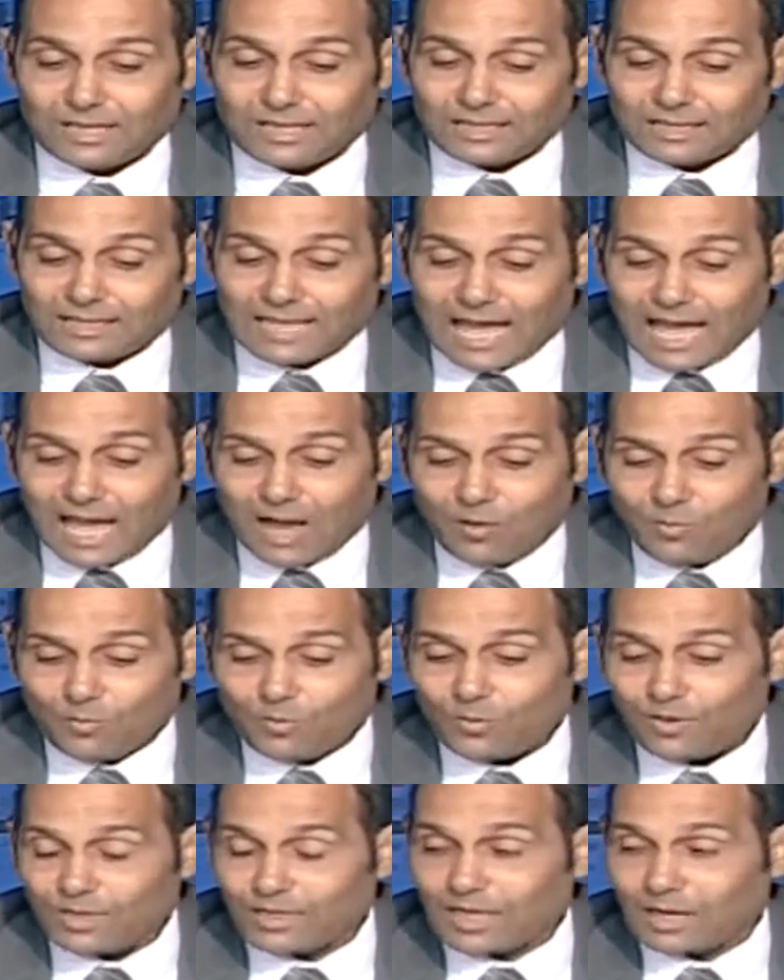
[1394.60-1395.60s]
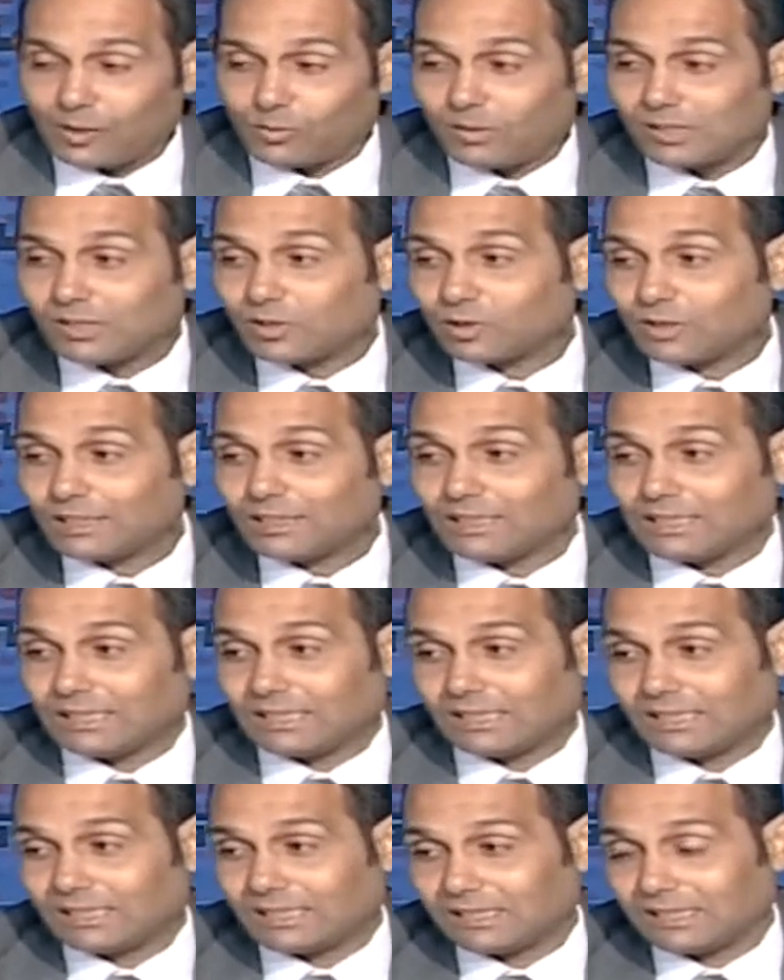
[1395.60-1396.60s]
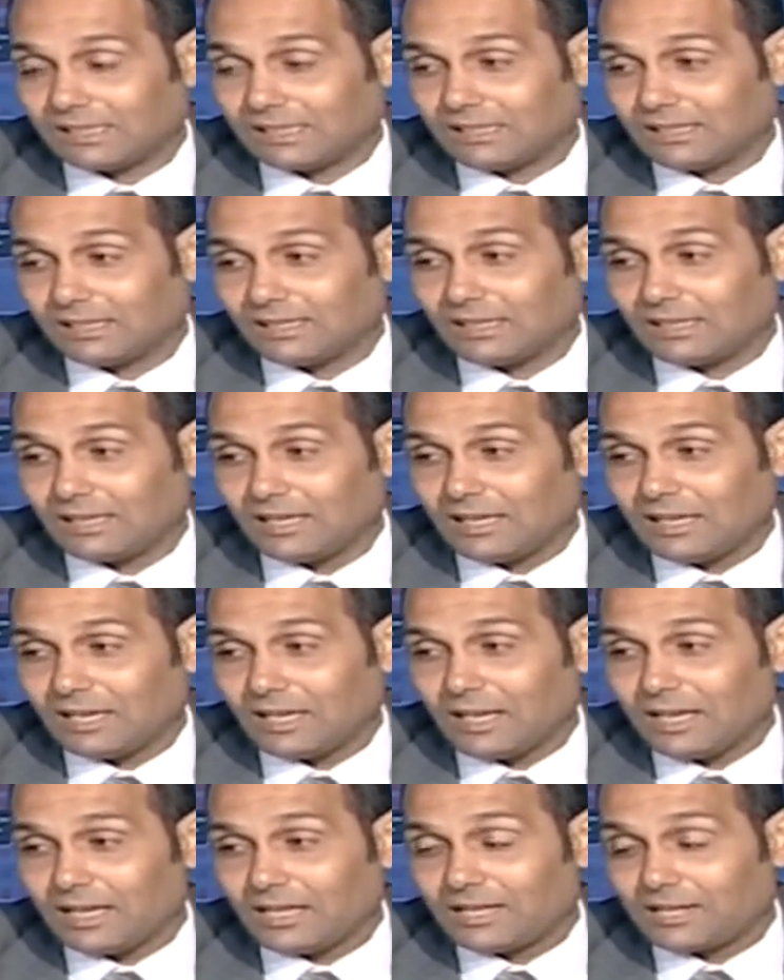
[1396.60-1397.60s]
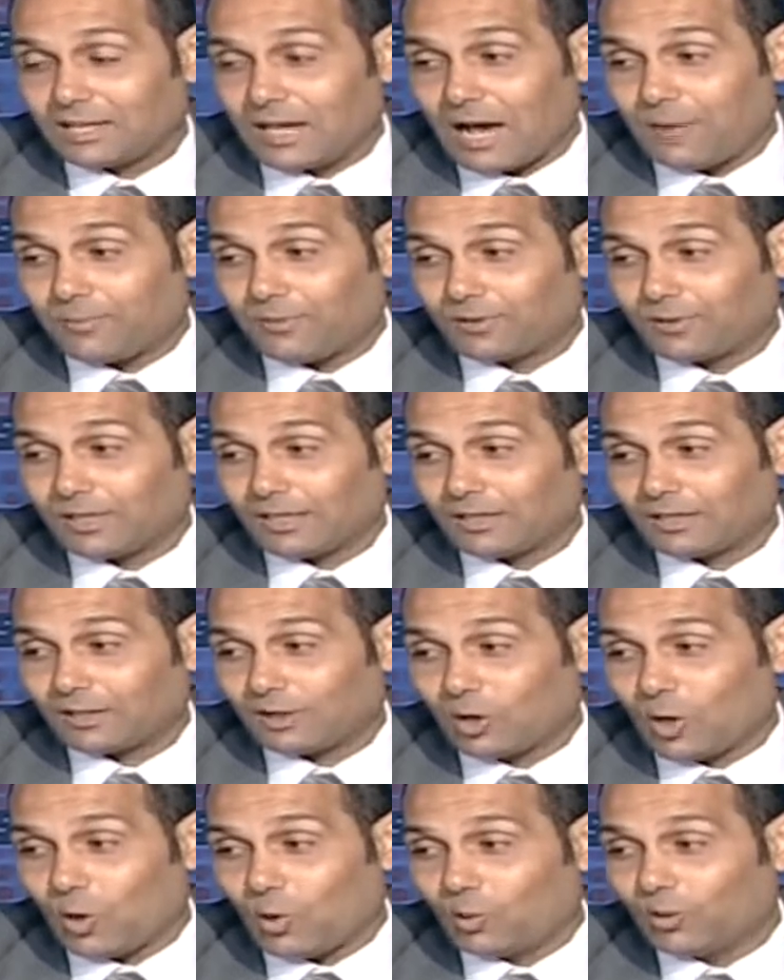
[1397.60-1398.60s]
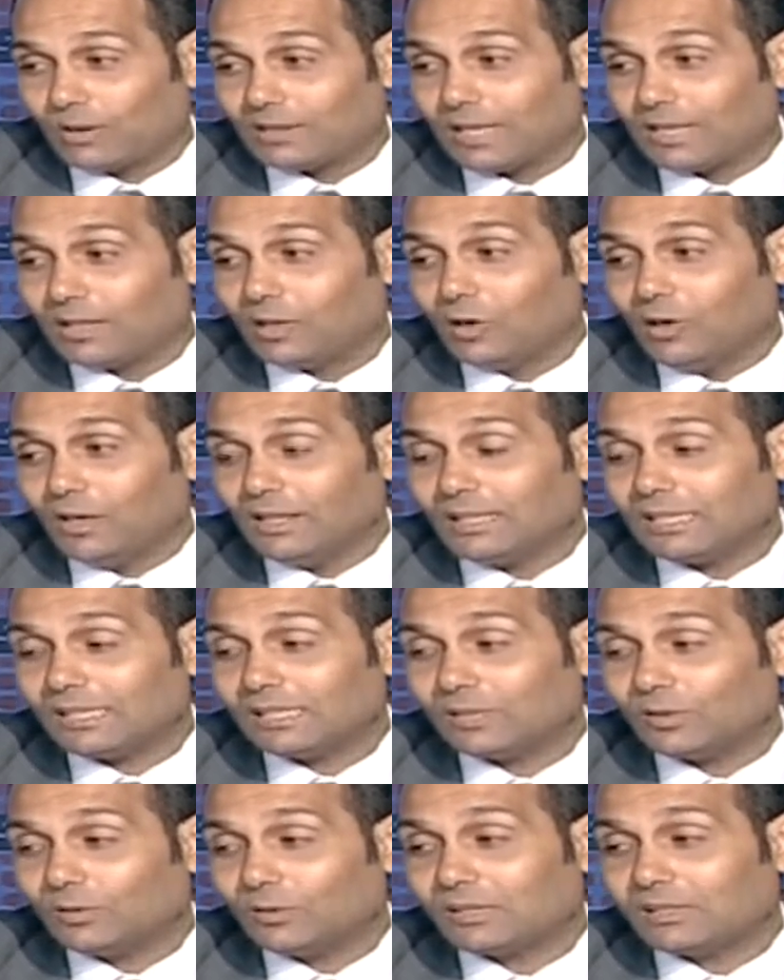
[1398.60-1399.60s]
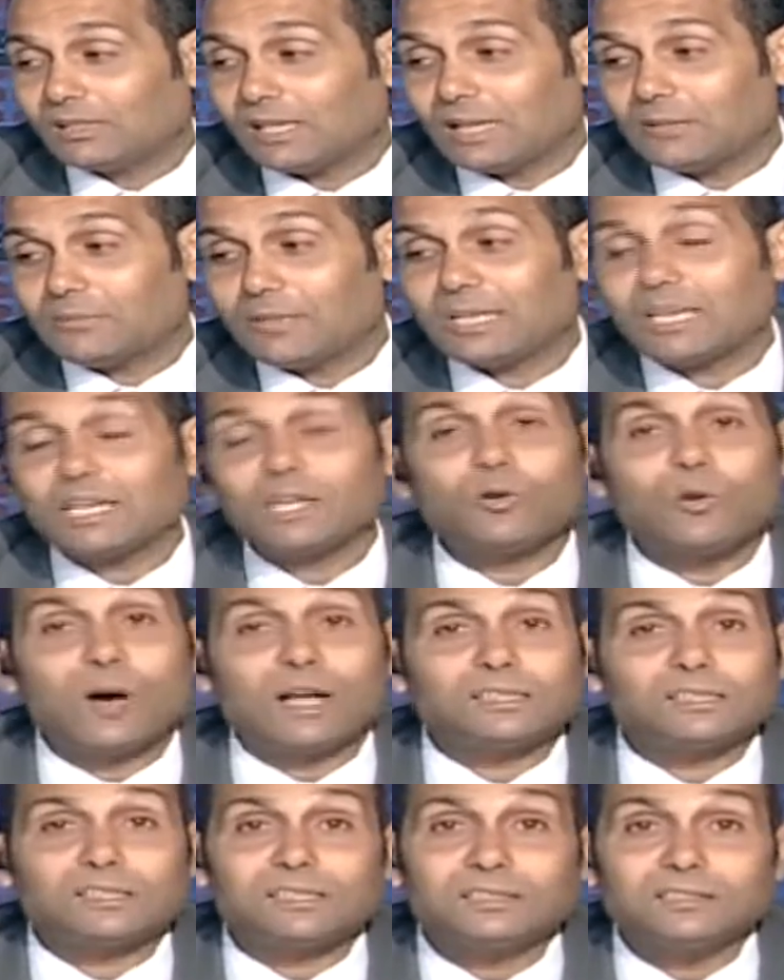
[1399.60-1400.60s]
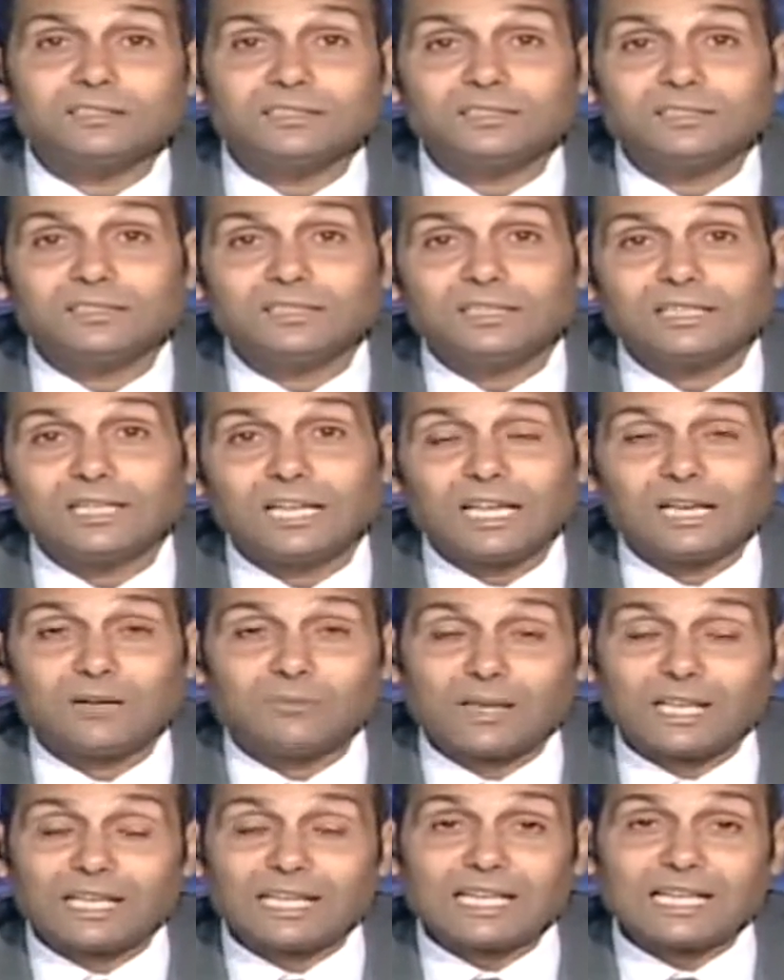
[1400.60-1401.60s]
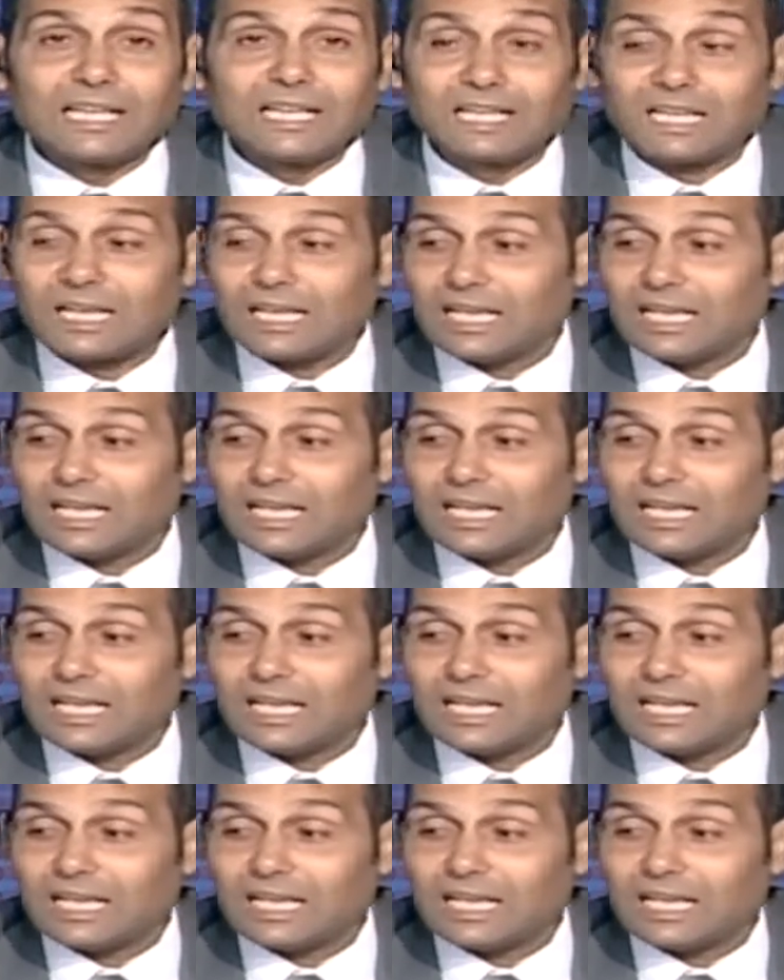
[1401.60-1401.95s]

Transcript: Now the question is, copper gold alloy is used in making what? In making